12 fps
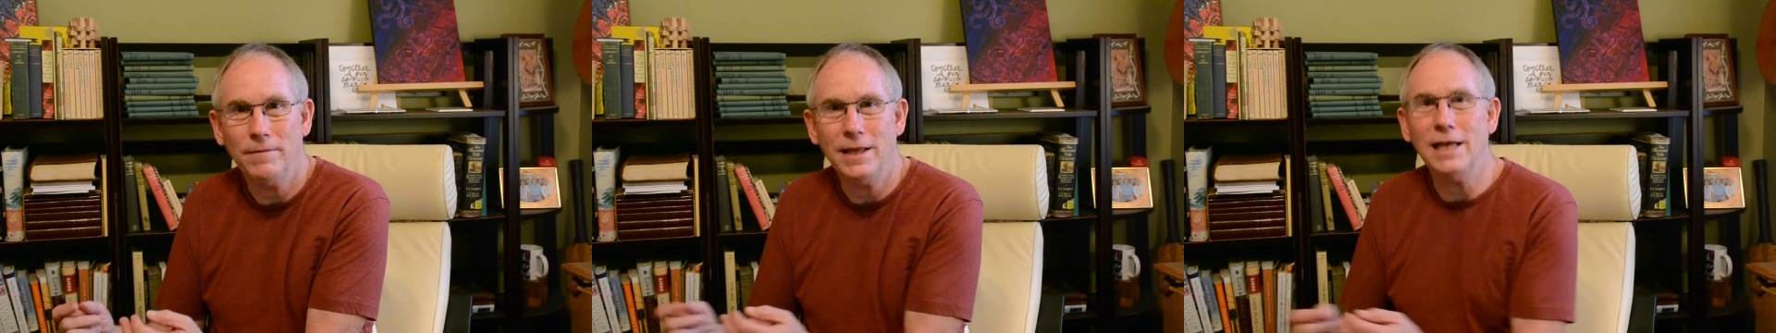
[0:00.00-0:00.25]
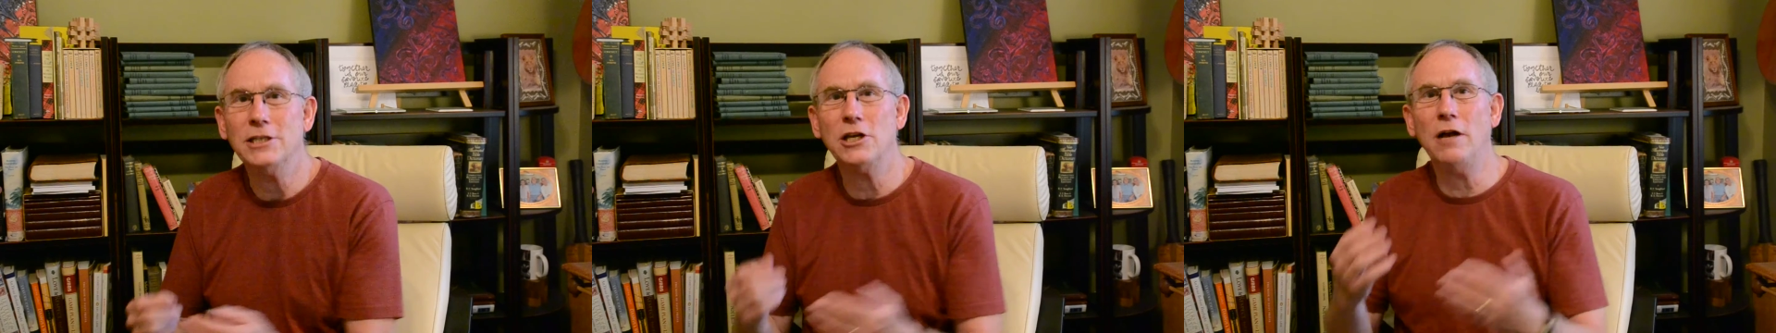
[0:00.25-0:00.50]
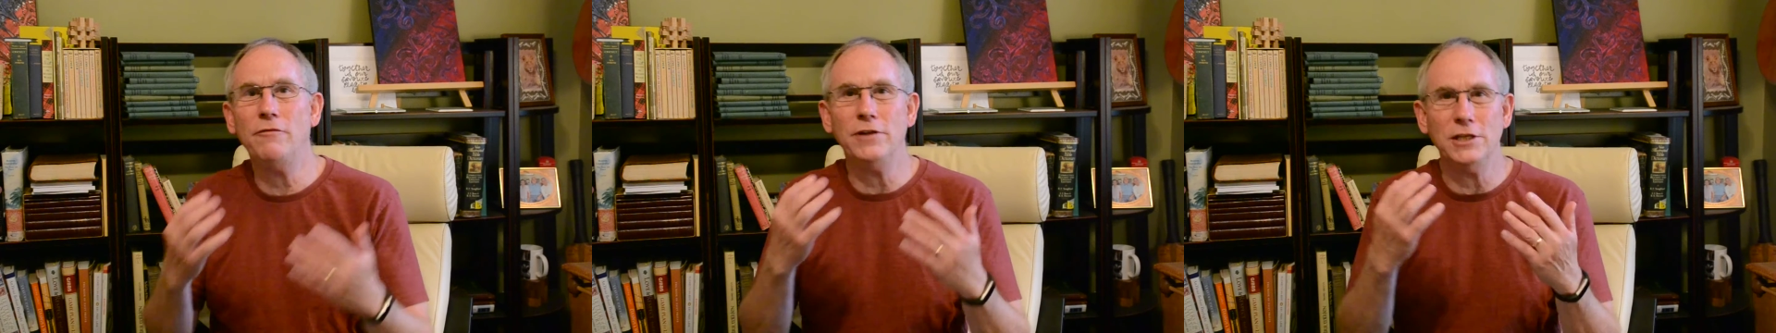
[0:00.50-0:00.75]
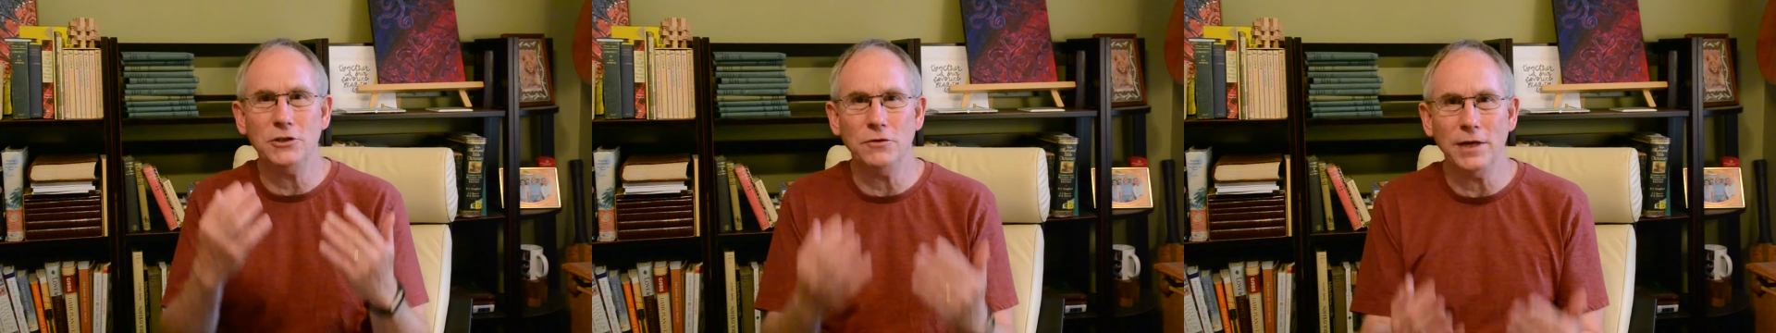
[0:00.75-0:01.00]
as often
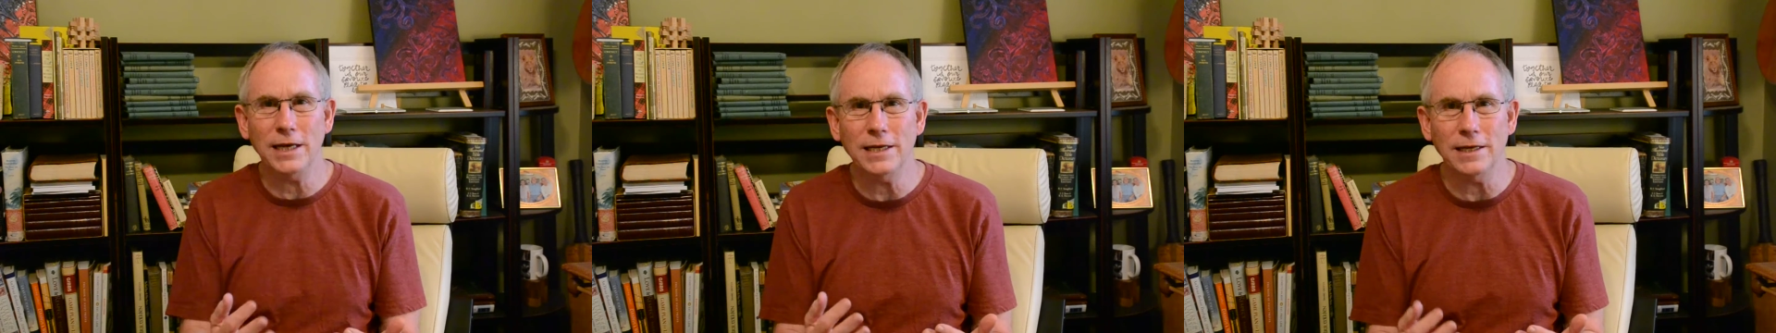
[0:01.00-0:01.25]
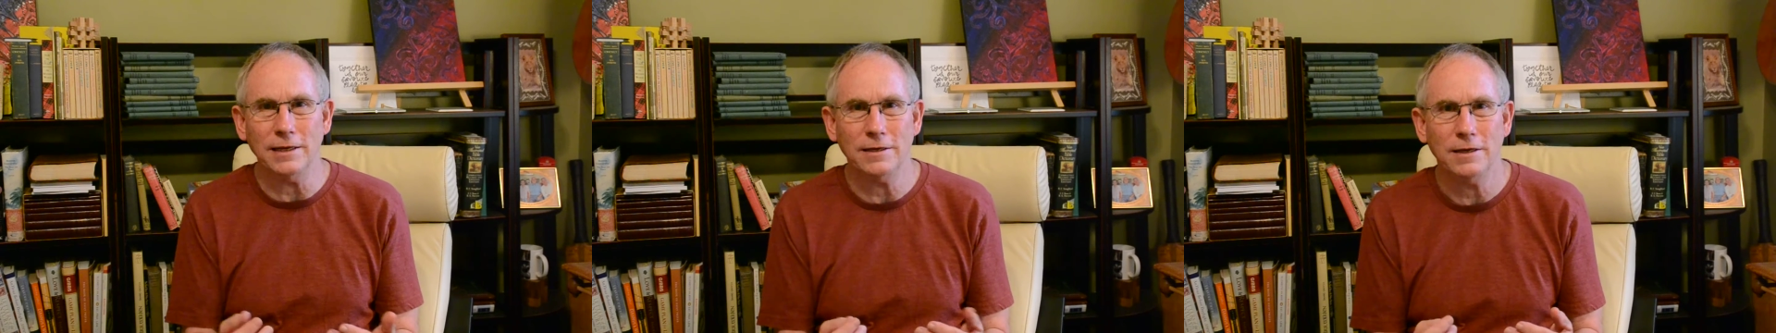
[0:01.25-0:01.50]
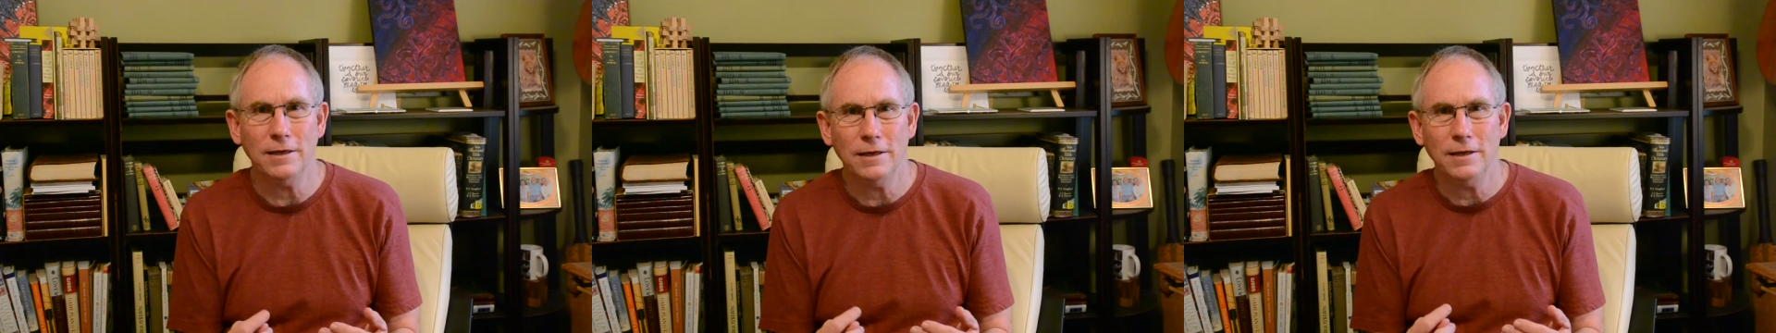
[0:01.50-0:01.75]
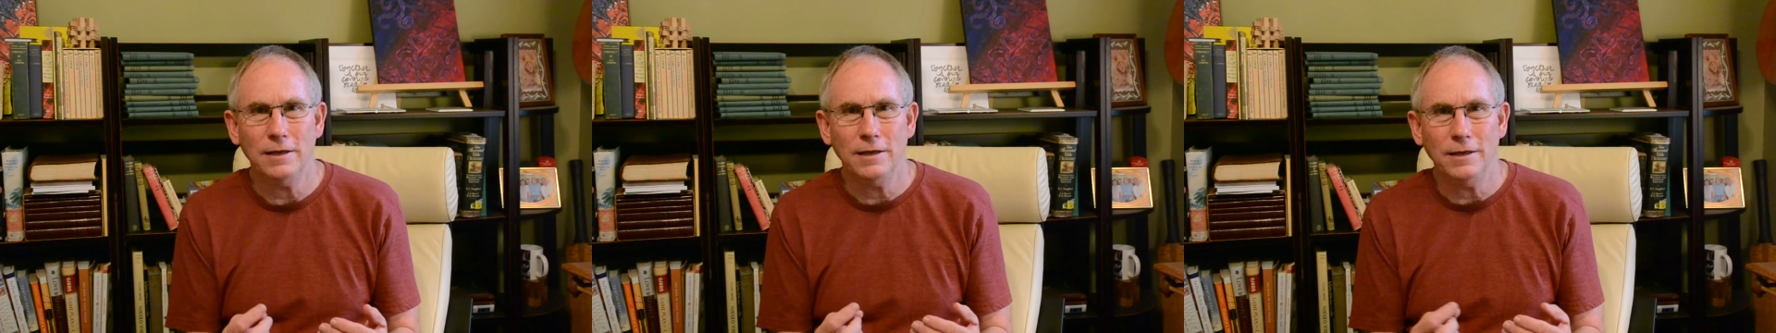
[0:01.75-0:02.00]
as you eat it,
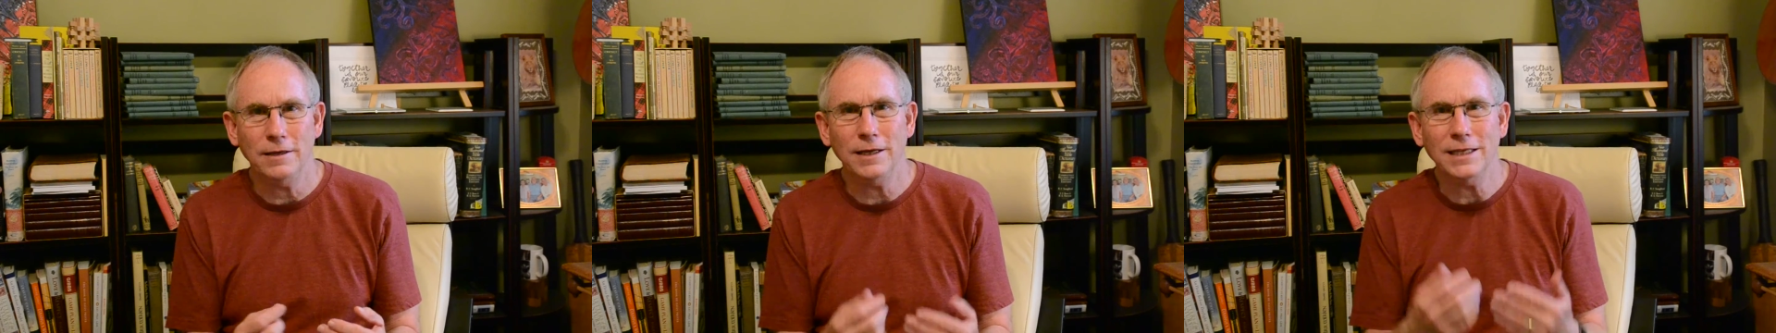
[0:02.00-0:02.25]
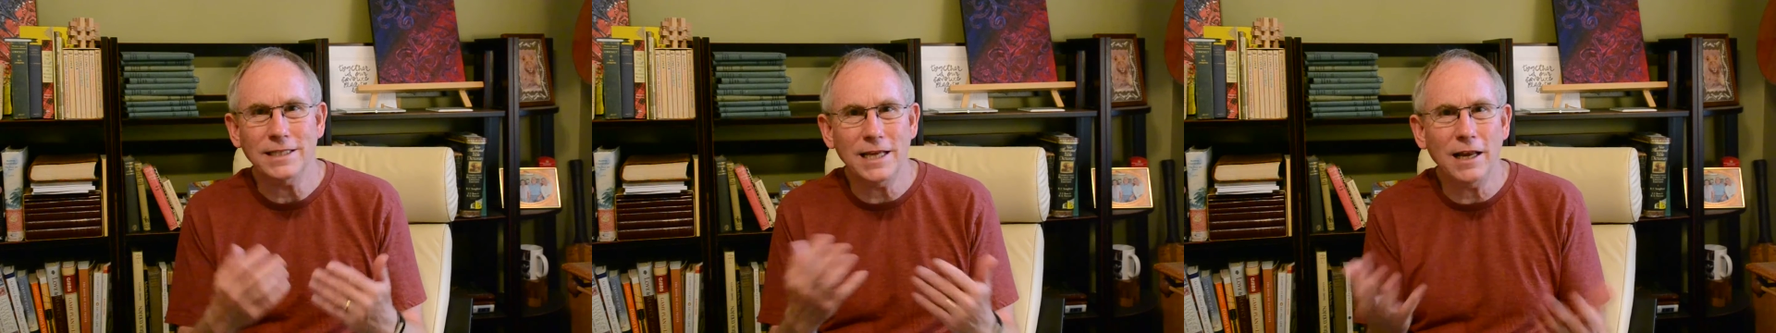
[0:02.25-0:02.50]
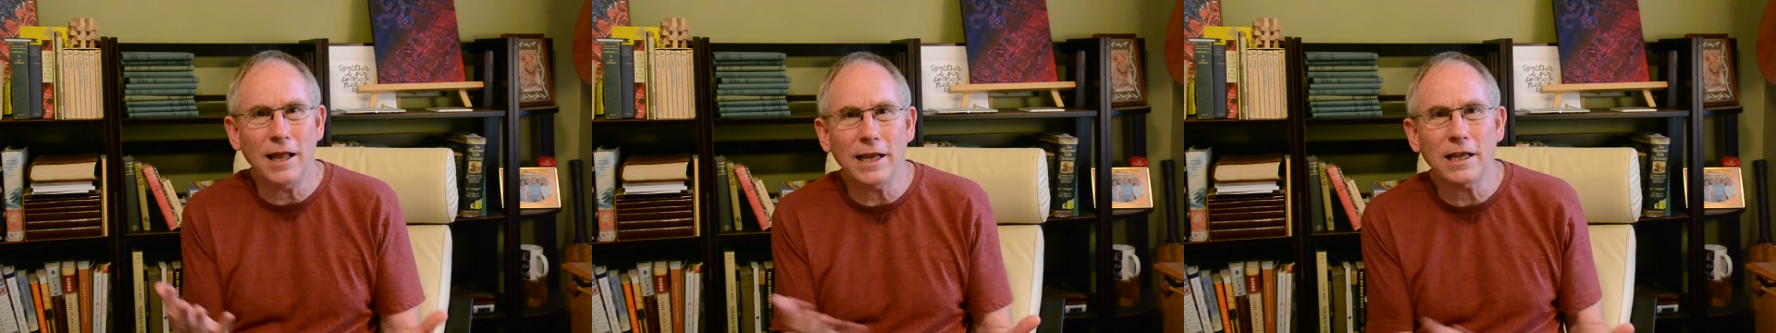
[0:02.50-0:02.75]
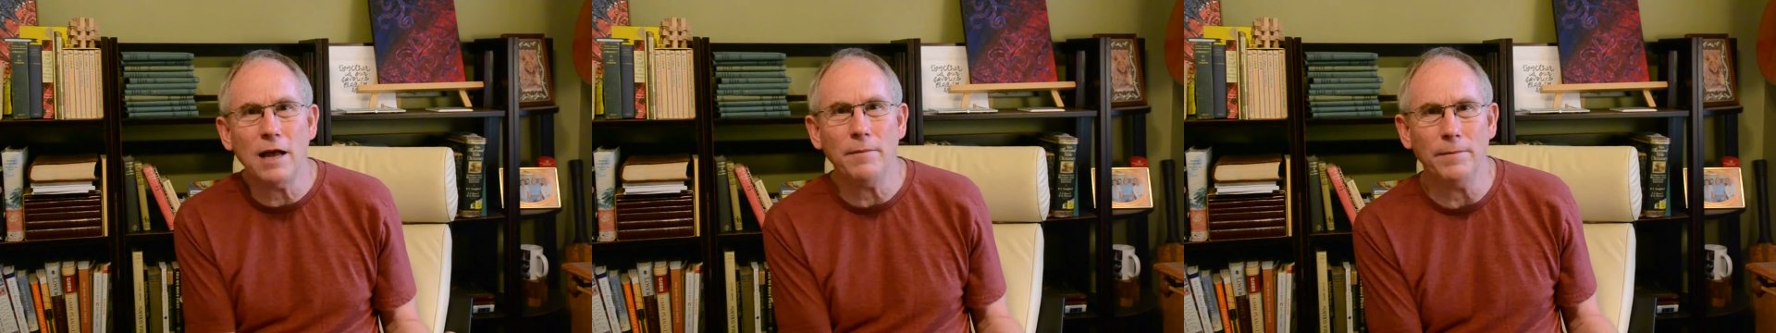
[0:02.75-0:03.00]
until I
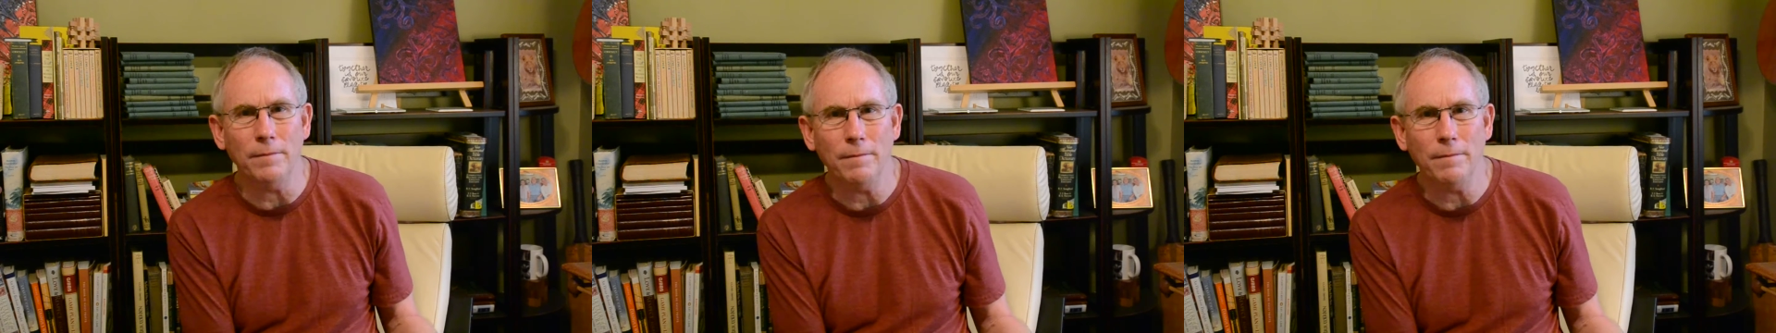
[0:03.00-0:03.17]
come,